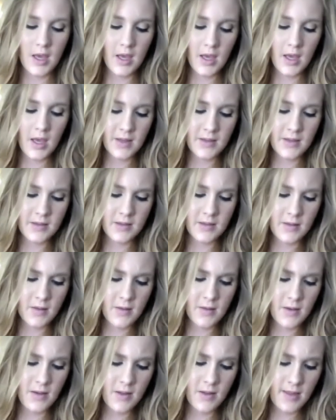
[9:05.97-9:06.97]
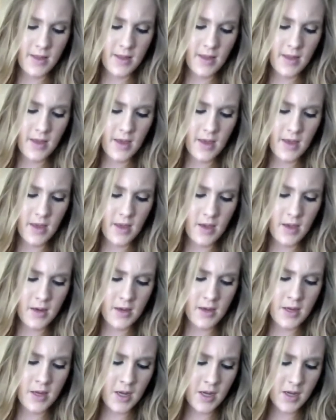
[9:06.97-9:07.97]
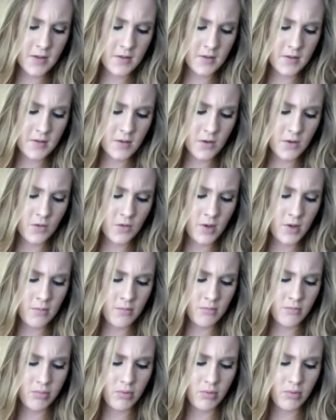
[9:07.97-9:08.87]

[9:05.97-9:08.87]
is the NYX Cream